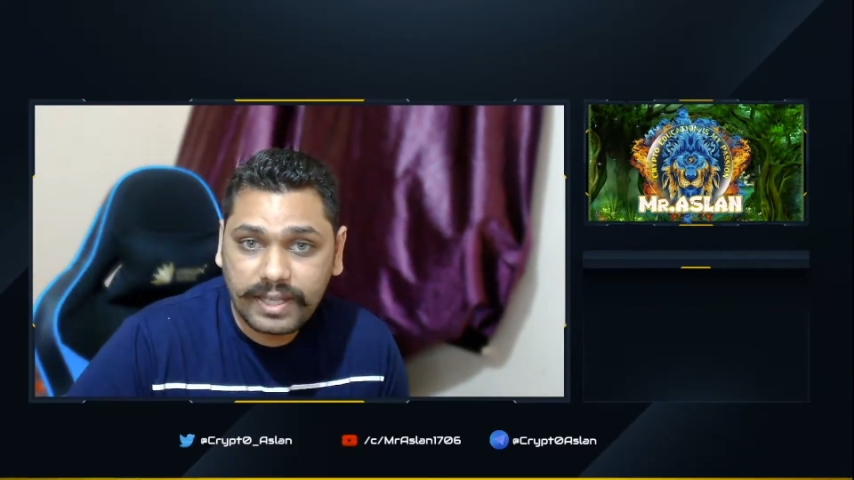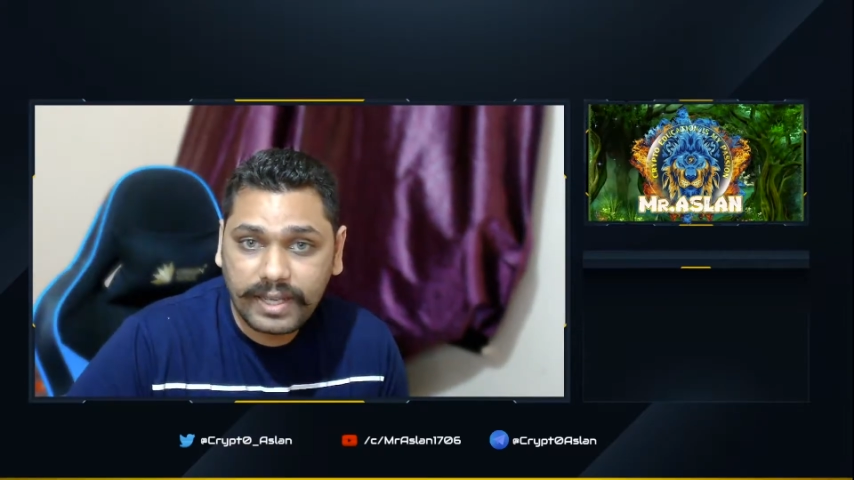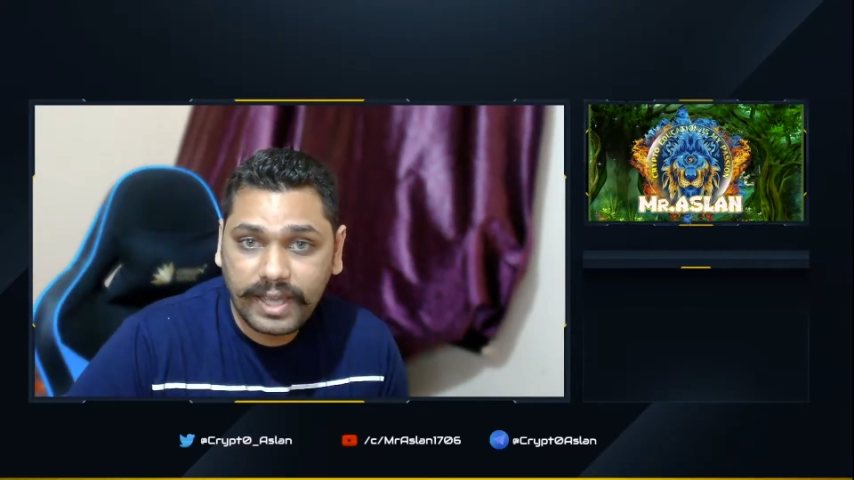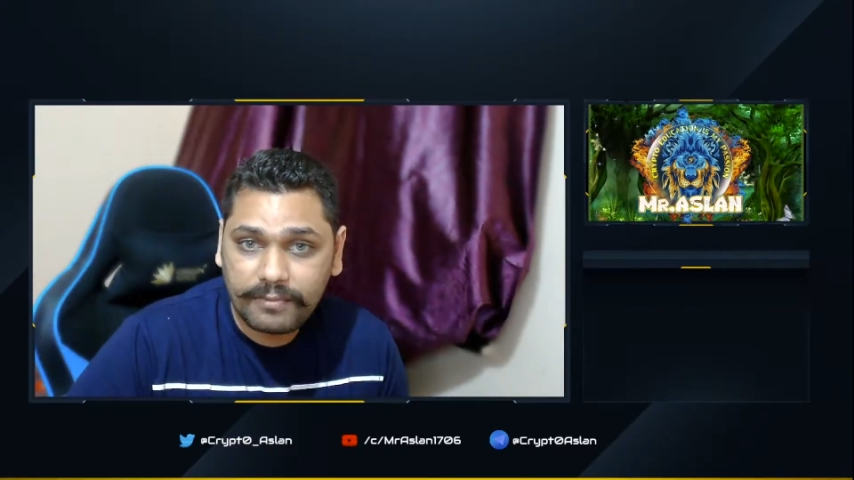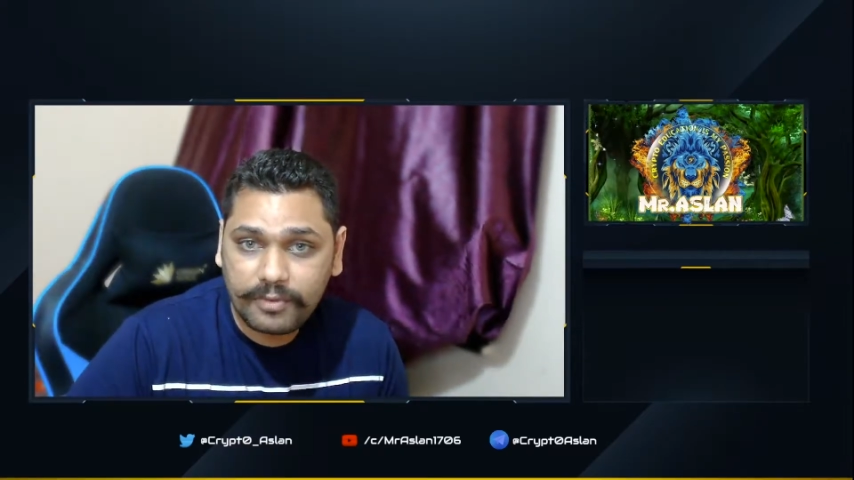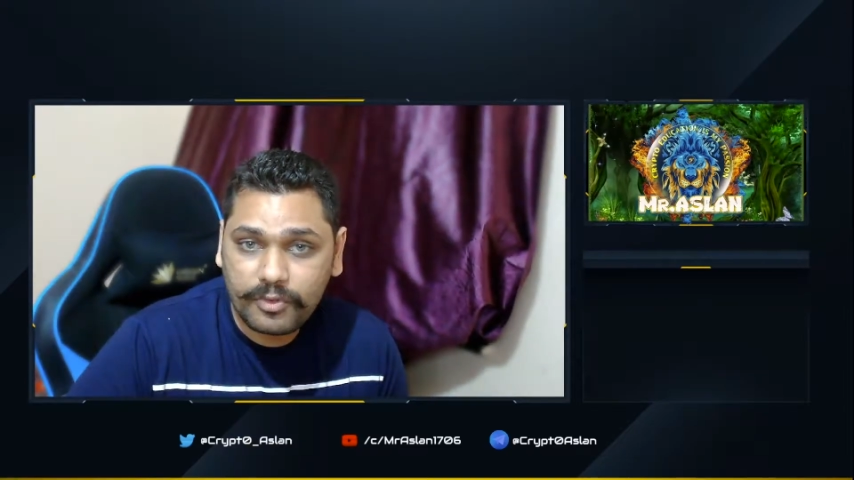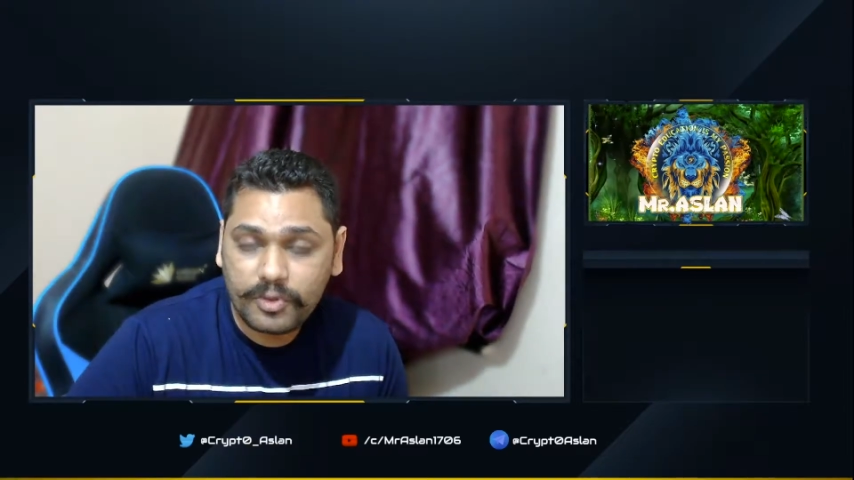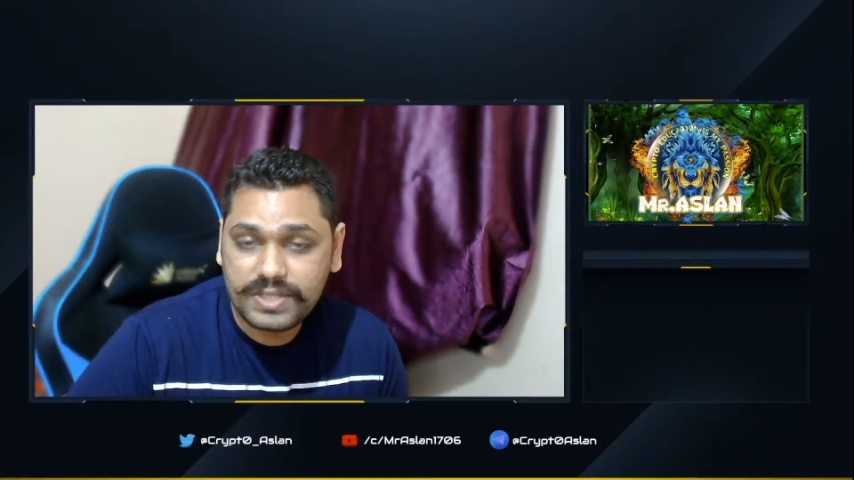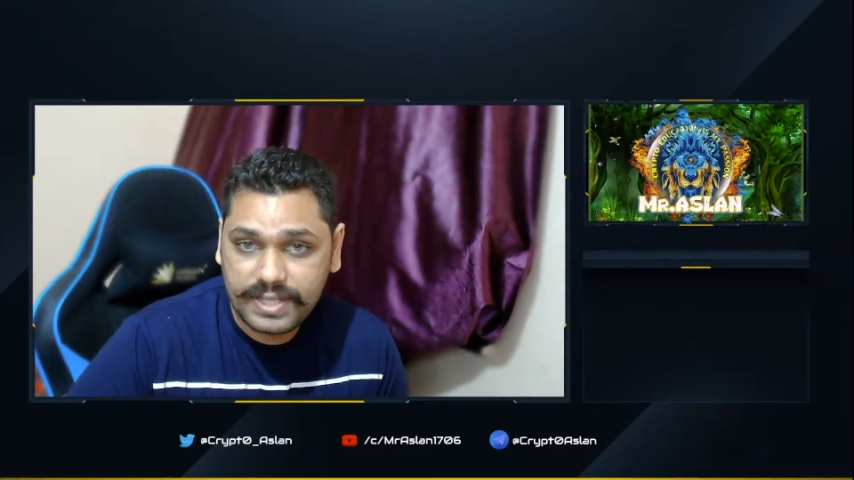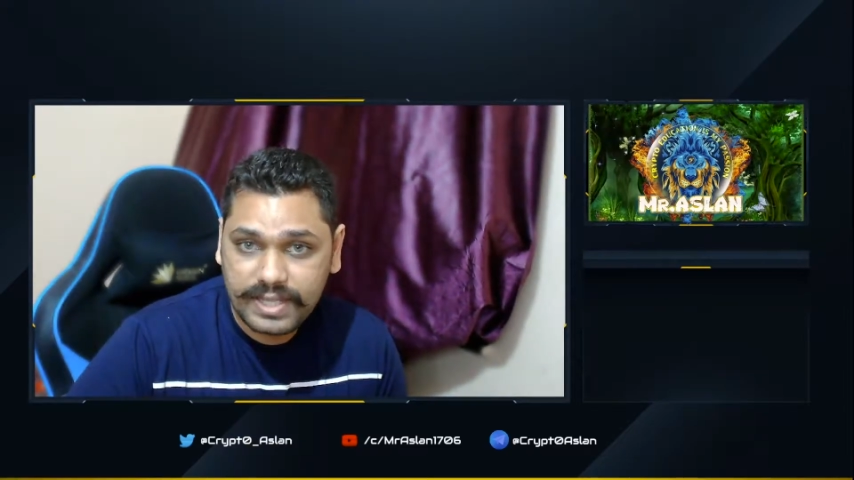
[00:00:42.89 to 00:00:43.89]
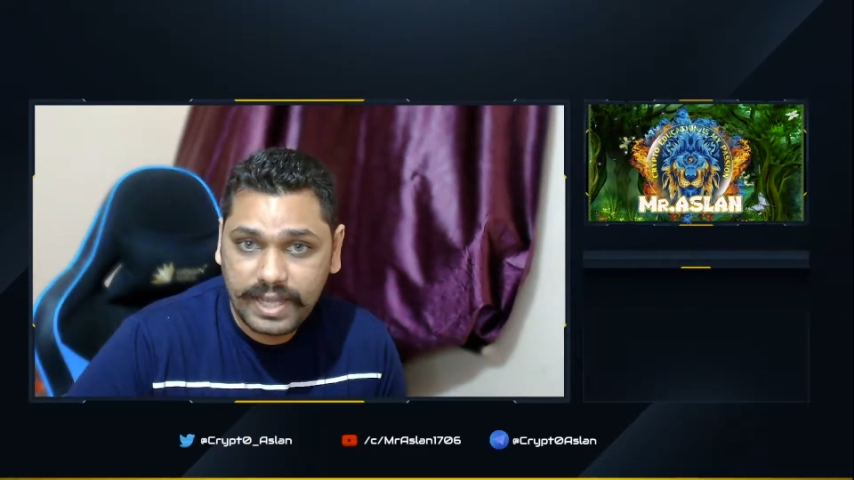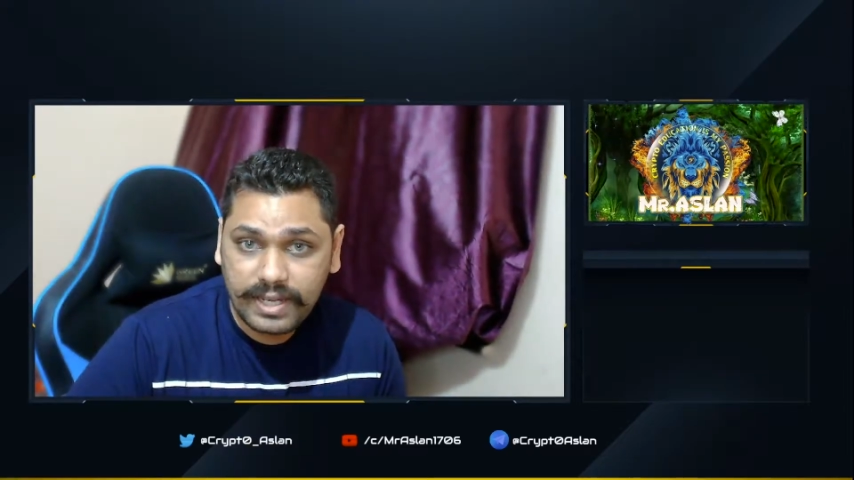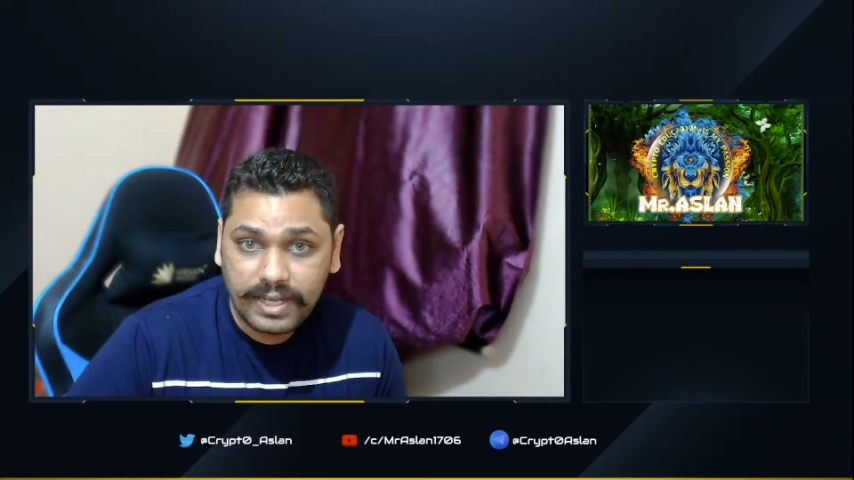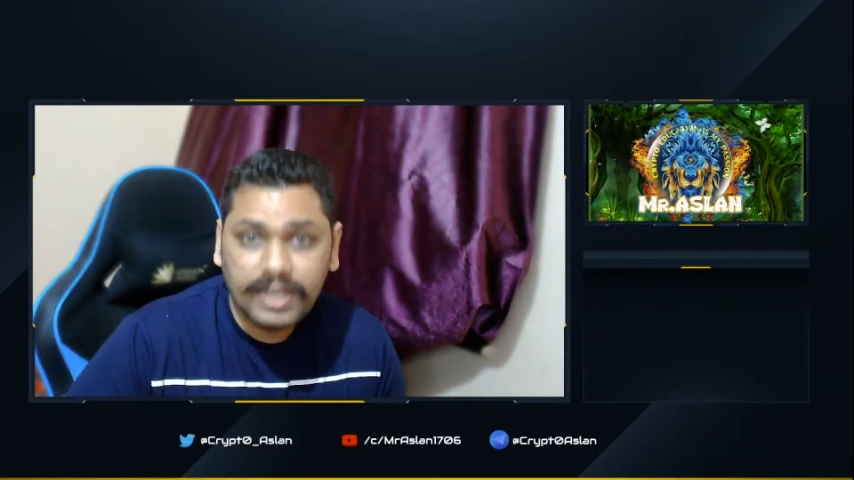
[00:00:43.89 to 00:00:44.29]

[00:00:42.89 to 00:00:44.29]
that I have for Jetstar.